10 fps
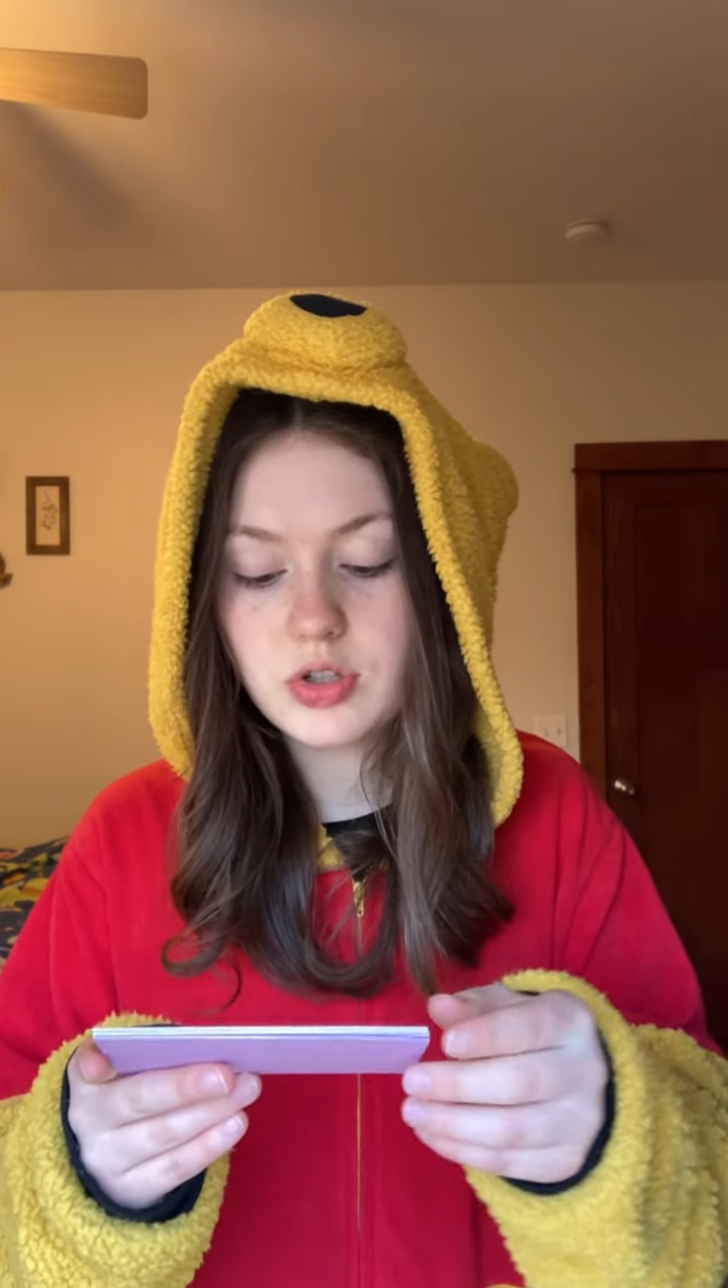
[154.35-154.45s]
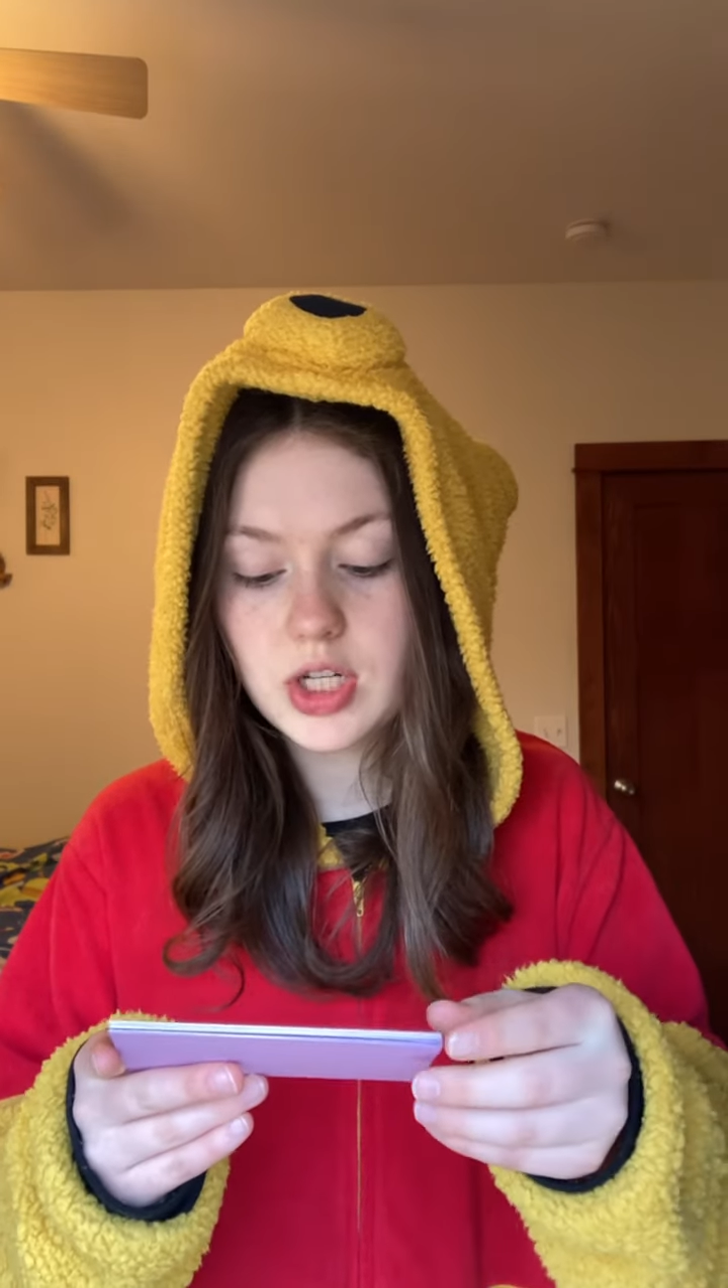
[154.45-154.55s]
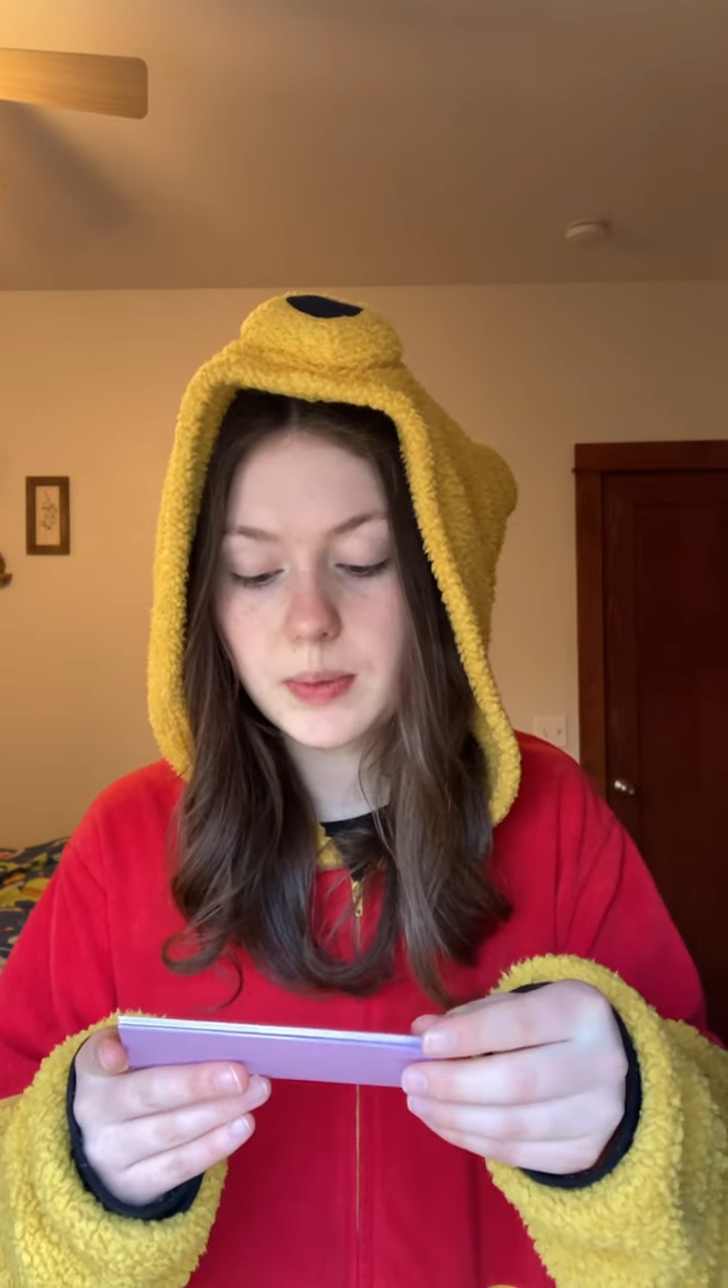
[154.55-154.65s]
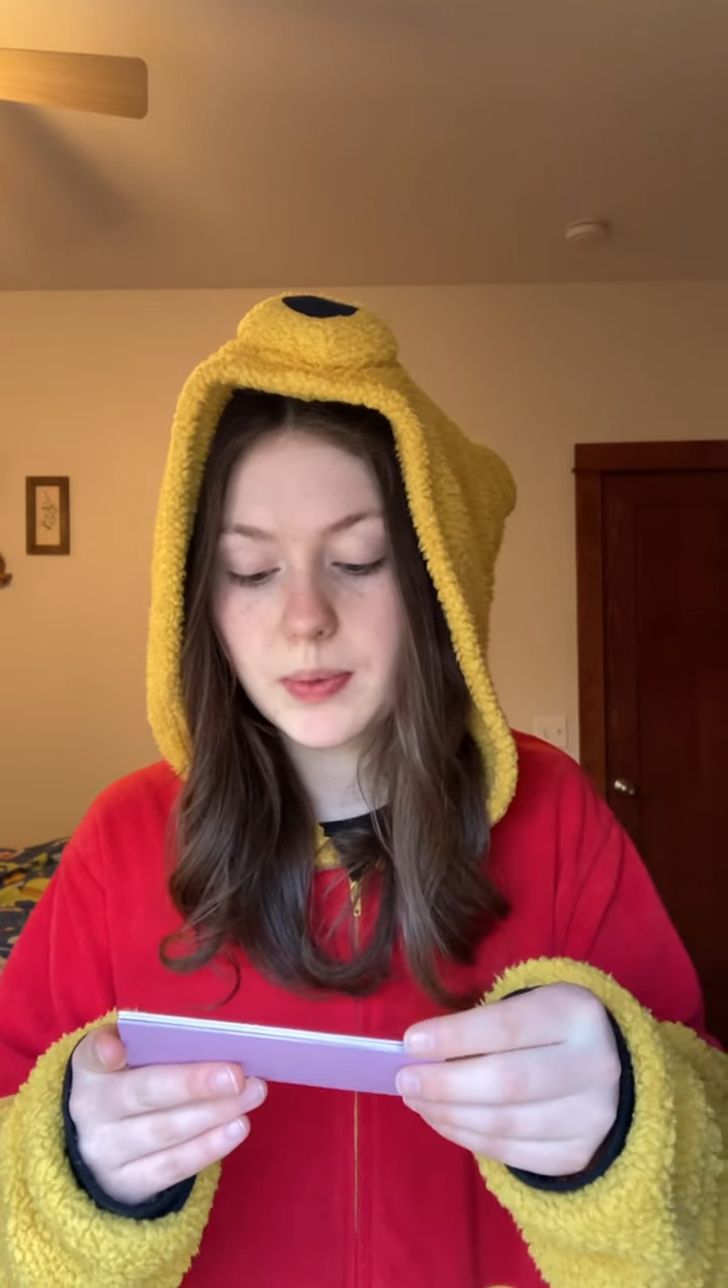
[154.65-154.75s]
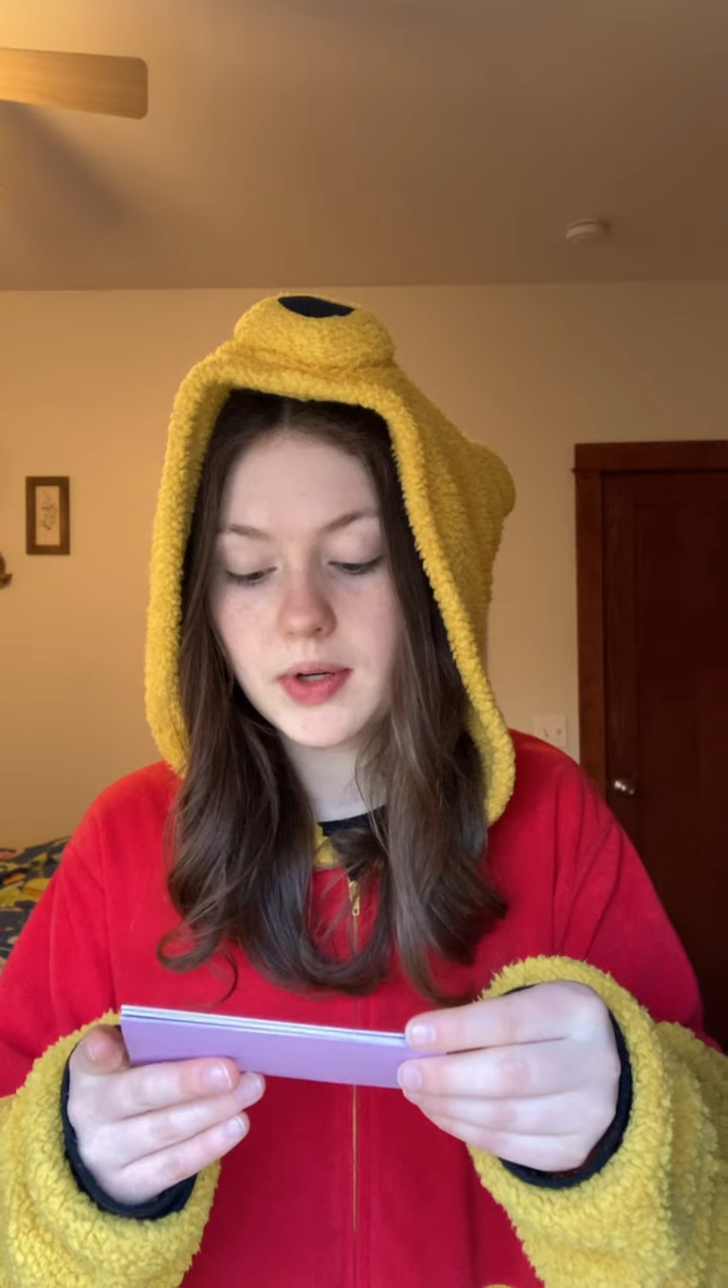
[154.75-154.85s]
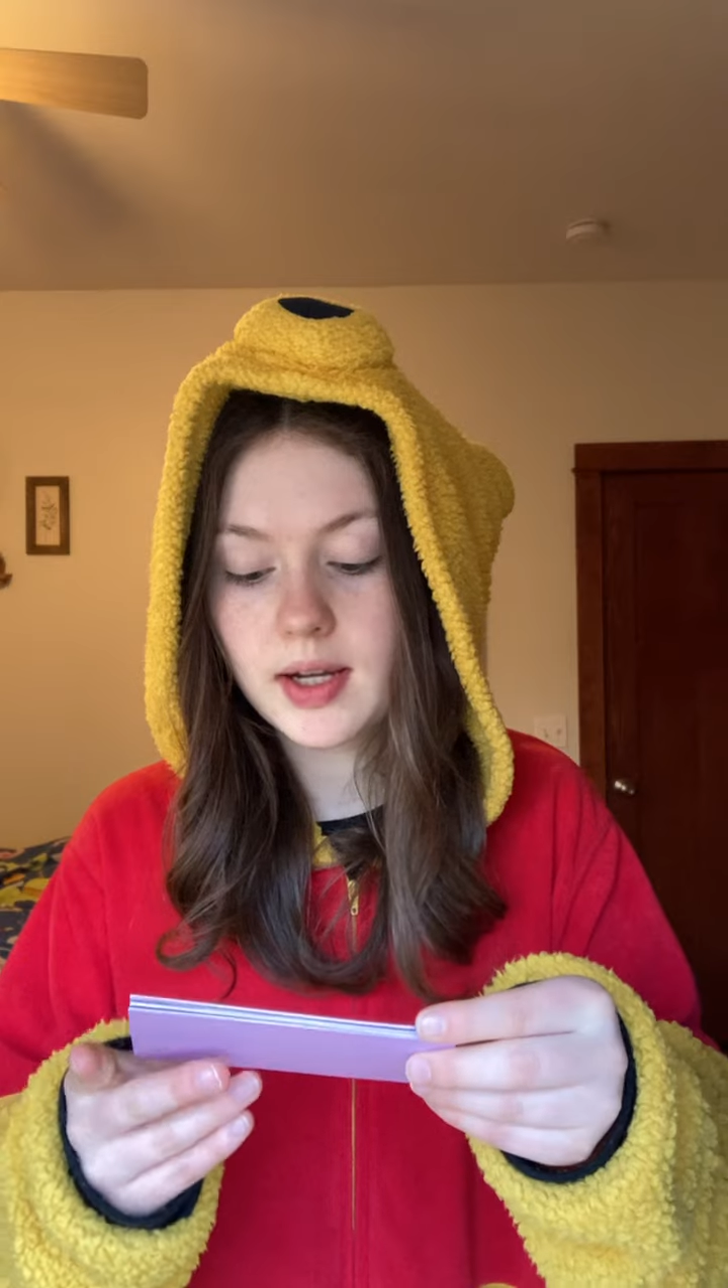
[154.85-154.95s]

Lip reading: cheaper